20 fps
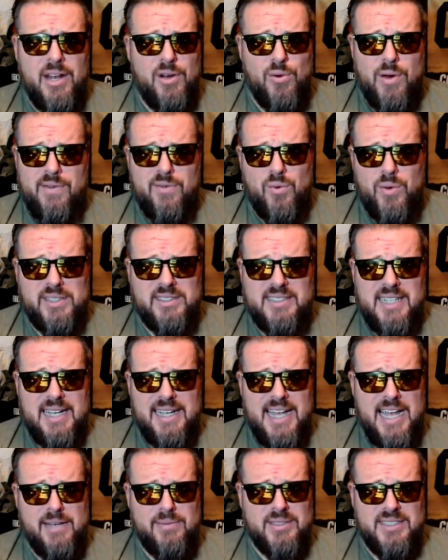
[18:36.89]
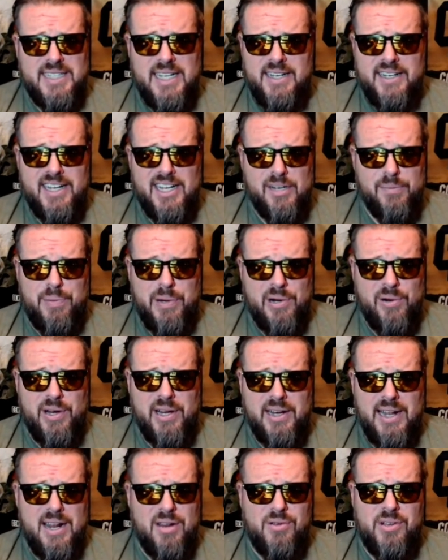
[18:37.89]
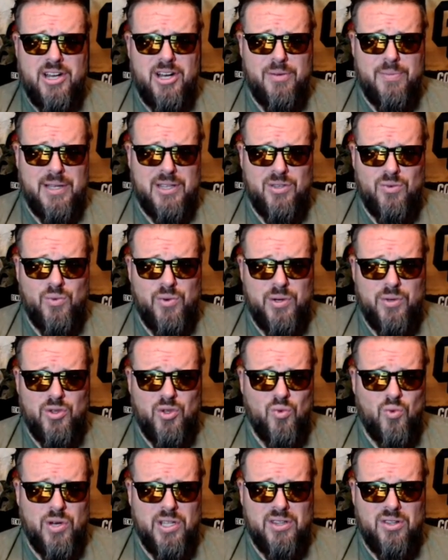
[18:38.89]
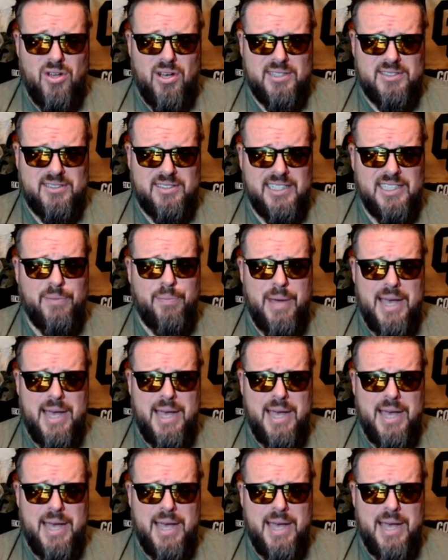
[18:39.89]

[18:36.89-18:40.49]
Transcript: And whoever wins that game is getting in, period. I don't care about the one-loss thing.